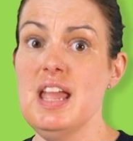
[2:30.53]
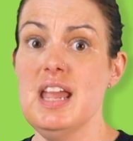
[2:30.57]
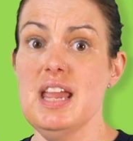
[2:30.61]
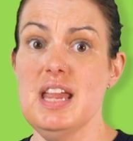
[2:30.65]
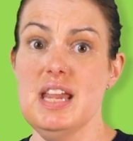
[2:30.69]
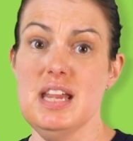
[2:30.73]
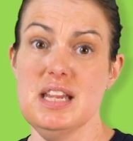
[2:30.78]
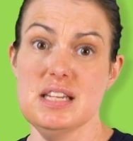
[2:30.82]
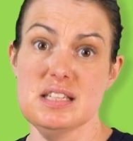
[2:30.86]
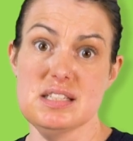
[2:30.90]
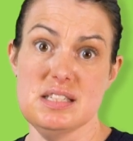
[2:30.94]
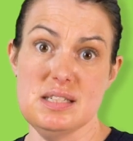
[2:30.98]

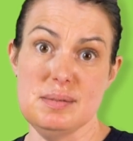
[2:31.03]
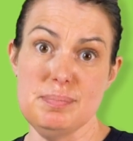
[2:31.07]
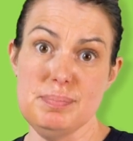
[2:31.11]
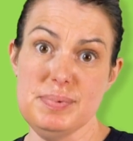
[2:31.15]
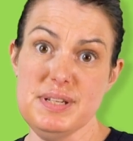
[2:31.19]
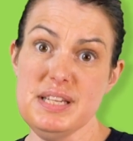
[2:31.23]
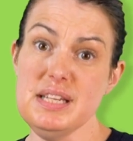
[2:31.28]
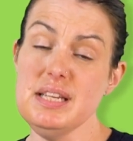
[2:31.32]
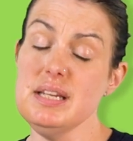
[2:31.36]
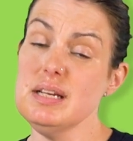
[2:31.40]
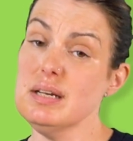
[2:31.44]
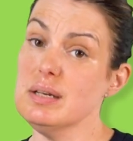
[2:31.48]

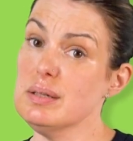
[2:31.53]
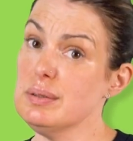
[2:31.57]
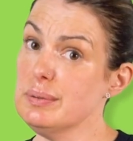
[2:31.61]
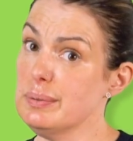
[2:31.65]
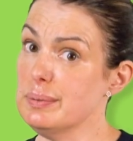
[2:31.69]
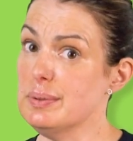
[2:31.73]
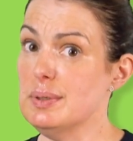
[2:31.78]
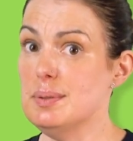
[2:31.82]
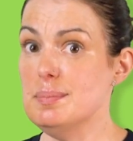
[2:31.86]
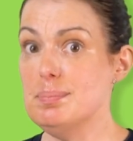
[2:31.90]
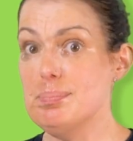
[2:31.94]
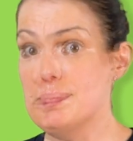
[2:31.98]
anti-B
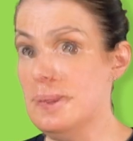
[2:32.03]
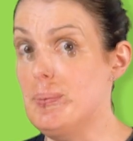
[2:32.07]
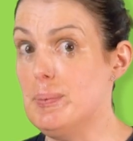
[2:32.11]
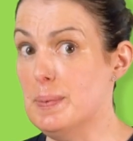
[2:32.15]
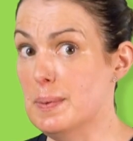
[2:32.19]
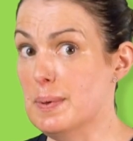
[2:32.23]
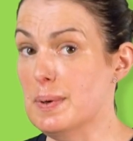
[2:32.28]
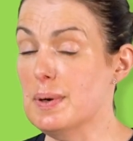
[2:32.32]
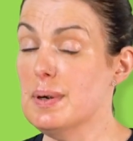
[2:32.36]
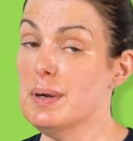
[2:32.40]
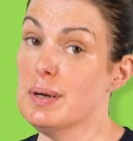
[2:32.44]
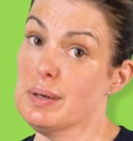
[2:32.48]
agglutinin
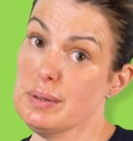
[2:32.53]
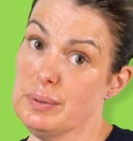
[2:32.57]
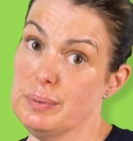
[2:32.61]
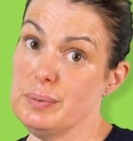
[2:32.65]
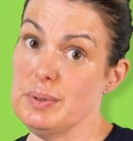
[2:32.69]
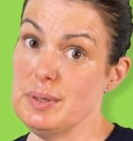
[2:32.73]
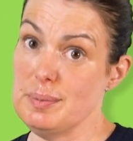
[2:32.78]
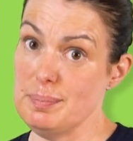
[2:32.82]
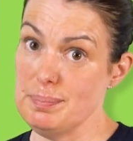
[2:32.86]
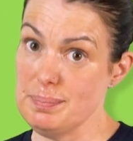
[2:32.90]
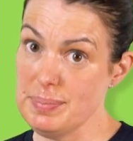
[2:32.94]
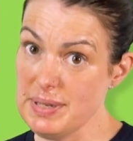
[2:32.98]
or
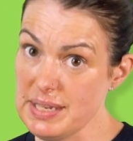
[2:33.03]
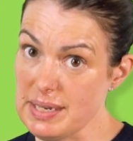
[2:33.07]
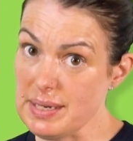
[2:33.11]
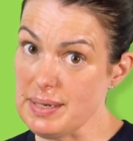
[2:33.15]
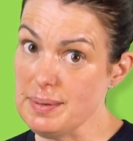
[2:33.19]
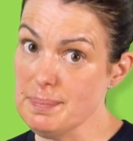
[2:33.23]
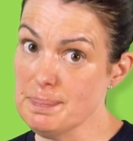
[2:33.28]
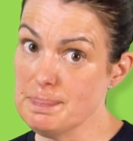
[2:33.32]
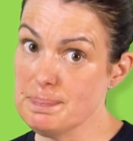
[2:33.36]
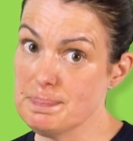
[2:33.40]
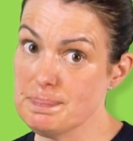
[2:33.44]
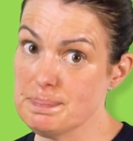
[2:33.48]
agglutinin
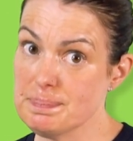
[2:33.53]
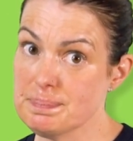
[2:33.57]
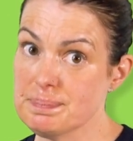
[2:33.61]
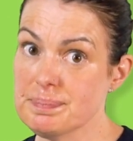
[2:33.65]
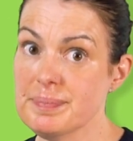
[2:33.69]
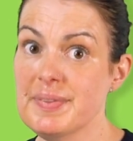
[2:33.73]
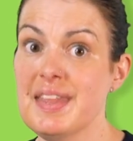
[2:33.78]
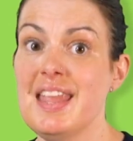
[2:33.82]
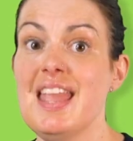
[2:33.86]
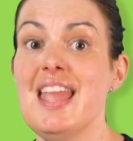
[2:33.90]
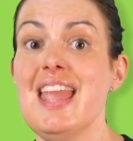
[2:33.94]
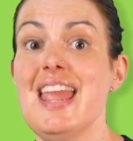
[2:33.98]
B,
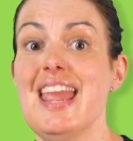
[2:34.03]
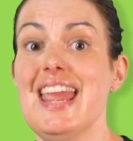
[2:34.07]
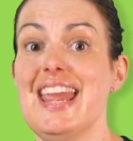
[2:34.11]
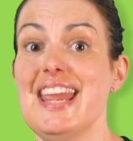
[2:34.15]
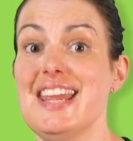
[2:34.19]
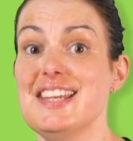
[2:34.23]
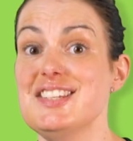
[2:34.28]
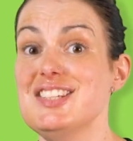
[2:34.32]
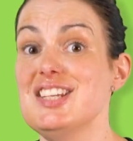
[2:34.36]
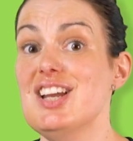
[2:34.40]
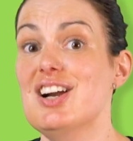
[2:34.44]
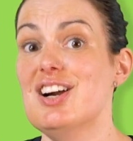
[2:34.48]

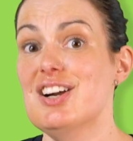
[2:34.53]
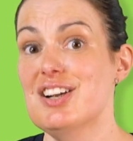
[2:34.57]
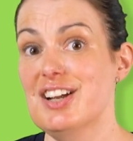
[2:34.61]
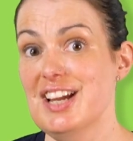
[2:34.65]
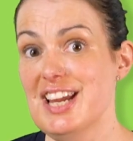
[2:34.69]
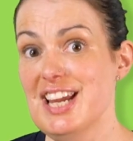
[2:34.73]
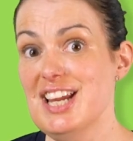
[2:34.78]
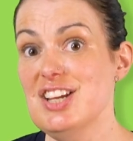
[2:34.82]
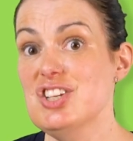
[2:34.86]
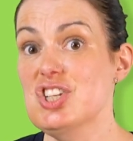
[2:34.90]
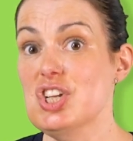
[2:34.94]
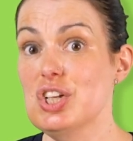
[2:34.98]

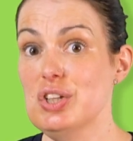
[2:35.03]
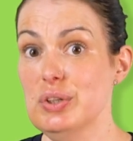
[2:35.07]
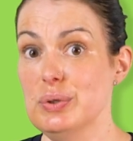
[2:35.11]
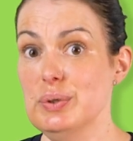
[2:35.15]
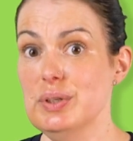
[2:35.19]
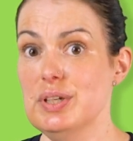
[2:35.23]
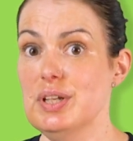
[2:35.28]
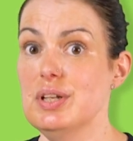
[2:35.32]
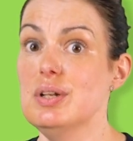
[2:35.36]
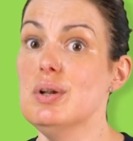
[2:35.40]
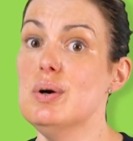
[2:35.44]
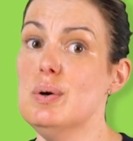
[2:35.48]
anti-Rh
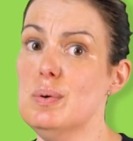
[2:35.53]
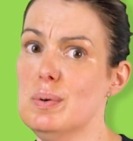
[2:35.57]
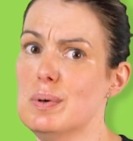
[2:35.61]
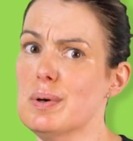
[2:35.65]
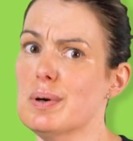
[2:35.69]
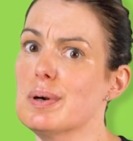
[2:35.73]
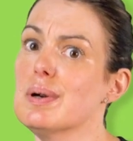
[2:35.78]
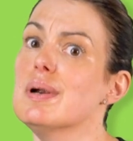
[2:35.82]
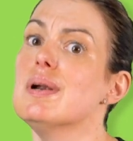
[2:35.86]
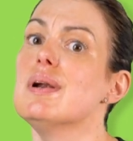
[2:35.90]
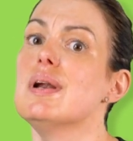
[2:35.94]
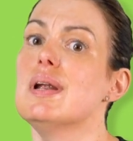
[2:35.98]
agglutinin
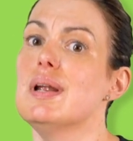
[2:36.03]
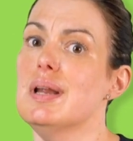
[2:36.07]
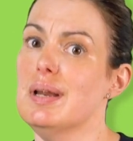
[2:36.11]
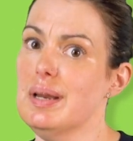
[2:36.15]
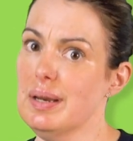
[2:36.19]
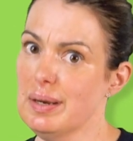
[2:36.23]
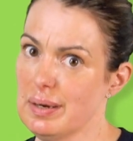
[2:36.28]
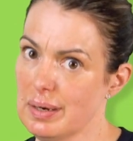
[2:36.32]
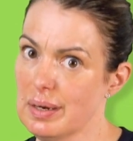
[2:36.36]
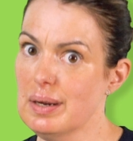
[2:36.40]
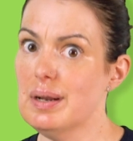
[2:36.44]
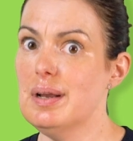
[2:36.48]
or
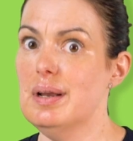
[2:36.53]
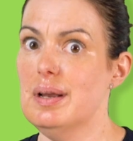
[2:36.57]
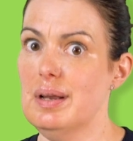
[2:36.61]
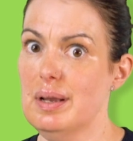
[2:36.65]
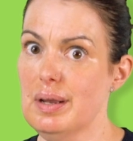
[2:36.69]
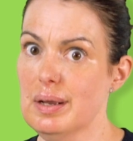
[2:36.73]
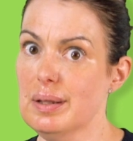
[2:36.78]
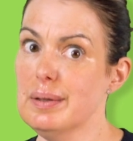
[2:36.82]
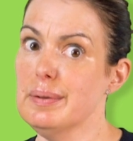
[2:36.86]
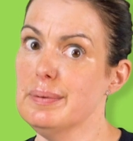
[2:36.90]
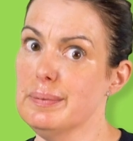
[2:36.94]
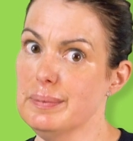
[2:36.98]

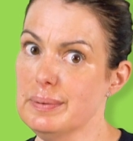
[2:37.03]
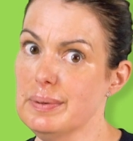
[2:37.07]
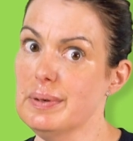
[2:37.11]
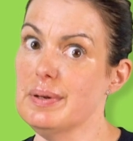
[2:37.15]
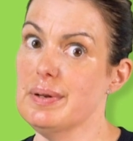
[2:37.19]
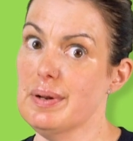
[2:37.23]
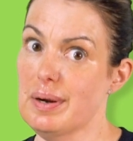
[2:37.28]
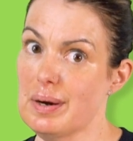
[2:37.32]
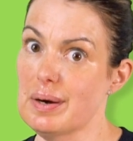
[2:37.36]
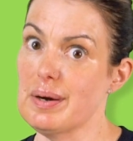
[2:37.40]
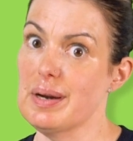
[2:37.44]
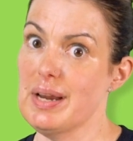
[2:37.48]

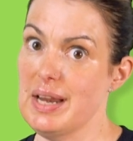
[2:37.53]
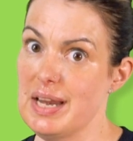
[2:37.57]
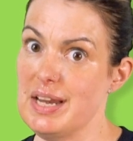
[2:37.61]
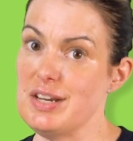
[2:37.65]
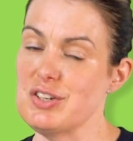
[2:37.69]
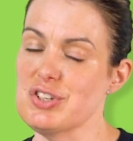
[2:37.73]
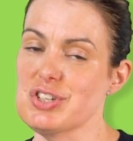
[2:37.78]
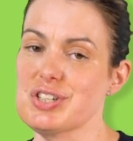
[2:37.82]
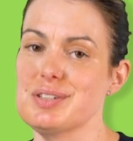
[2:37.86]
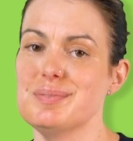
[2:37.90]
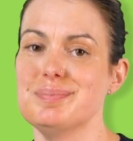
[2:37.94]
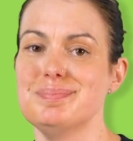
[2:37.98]
agglutinin
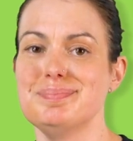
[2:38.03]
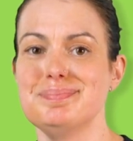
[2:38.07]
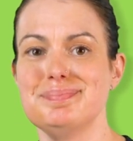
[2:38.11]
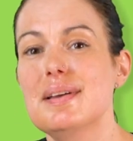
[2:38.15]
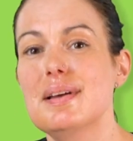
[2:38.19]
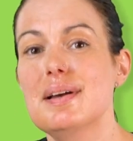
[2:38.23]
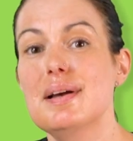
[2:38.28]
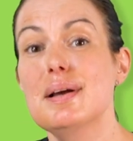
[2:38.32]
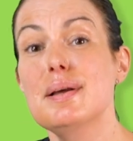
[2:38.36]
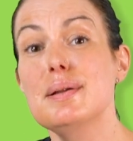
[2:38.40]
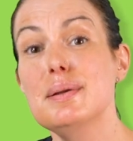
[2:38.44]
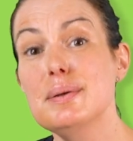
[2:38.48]
Rh.
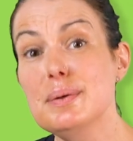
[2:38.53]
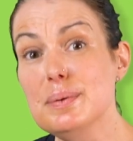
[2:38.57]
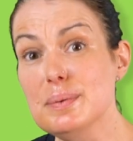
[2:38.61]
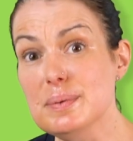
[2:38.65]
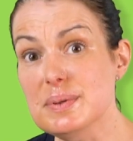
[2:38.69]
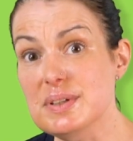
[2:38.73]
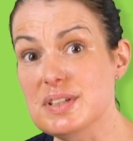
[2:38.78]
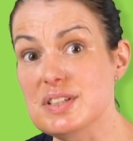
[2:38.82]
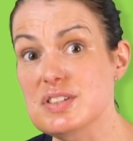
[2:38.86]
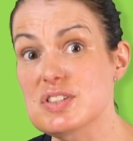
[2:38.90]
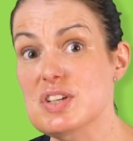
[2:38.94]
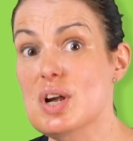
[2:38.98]

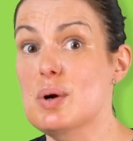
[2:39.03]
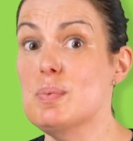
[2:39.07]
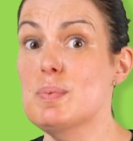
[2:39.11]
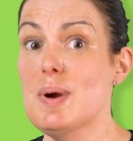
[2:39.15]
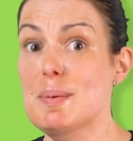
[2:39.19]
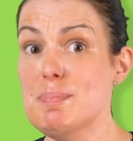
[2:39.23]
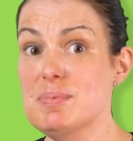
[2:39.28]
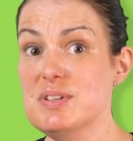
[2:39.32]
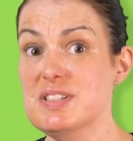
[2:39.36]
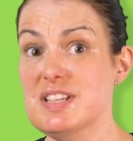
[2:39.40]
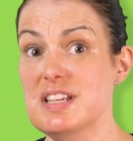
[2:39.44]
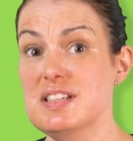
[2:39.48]
Agglutinins are
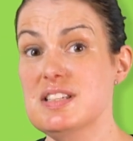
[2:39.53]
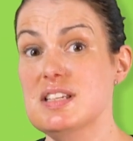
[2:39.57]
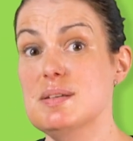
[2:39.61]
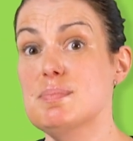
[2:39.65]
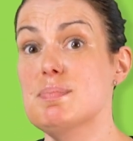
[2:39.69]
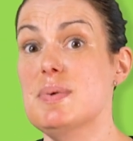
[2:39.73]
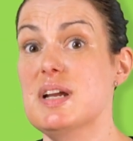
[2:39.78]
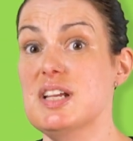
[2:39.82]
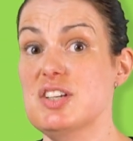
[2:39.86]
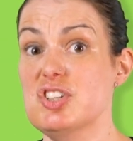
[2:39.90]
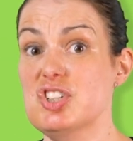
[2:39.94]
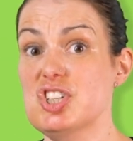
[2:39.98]
represented
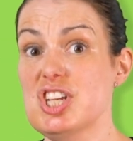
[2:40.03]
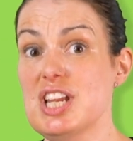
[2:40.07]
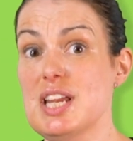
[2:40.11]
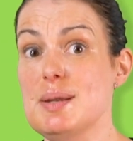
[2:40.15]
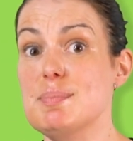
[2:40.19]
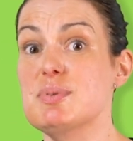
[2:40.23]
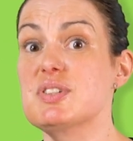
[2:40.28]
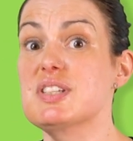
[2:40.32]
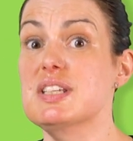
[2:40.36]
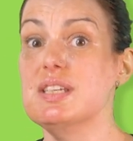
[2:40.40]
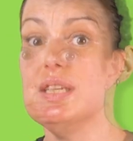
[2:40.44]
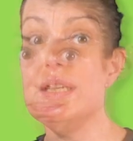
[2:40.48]
by
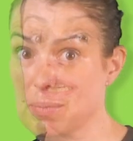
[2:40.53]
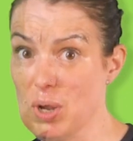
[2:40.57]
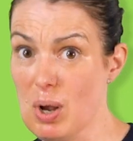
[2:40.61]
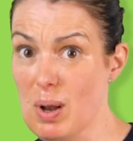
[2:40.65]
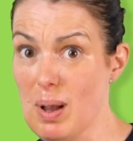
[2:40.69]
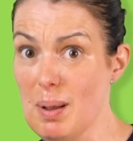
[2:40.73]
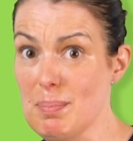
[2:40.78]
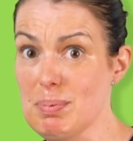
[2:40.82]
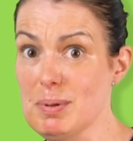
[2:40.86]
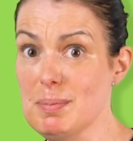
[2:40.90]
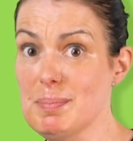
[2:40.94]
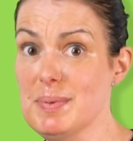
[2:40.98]
shapes
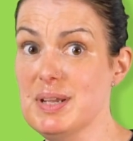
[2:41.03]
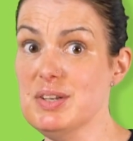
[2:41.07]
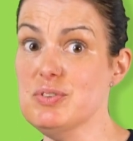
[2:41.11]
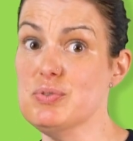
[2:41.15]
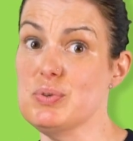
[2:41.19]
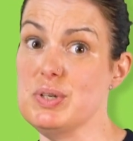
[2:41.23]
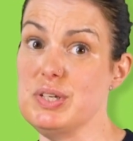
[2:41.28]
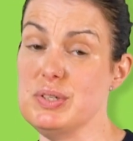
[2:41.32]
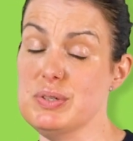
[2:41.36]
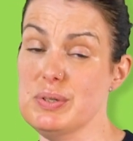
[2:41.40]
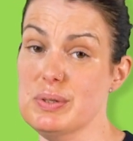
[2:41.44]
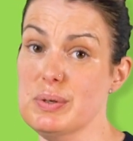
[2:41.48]

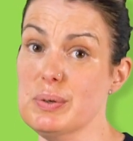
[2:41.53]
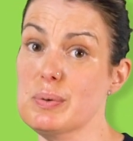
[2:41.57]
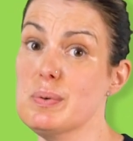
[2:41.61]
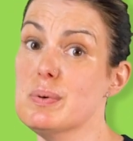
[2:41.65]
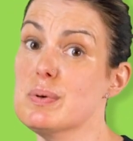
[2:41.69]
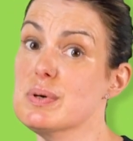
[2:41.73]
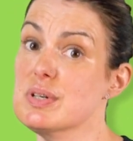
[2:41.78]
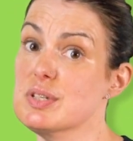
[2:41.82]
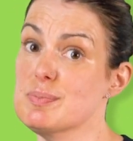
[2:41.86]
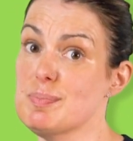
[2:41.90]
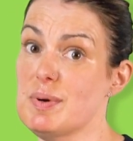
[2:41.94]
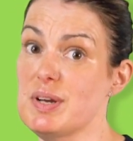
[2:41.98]
complementary to their
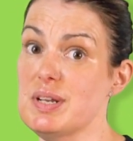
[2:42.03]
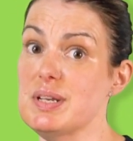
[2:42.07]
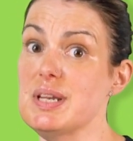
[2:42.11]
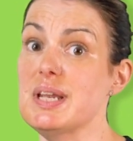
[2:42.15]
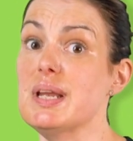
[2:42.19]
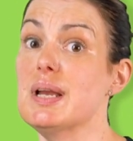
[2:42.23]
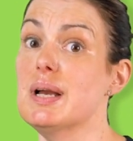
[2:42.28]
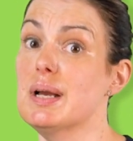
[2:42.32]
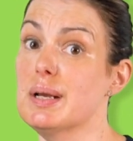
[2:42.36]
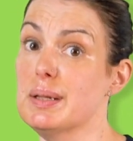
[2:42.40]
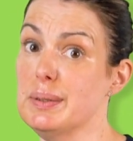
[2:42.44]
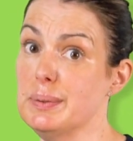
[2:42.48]

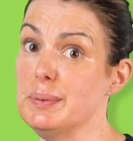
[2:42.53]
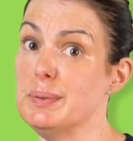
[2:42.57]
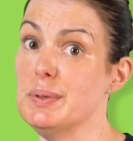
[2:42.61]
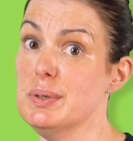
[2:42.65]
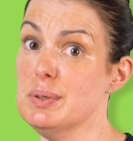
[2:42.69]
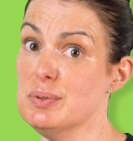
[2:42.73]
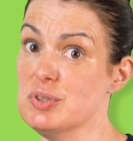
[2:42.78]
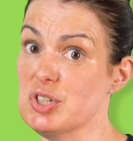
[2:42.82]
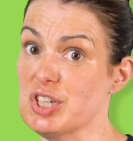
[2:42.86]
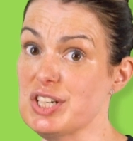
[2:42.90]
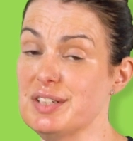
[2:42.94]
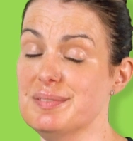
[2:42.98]
corresponding
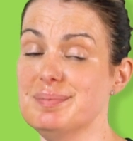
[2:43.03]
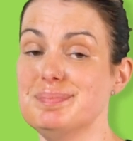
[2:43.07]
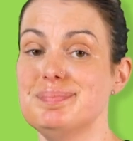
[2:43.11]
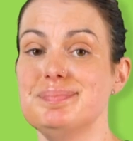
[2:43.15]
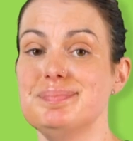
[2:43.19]
agglutinogen.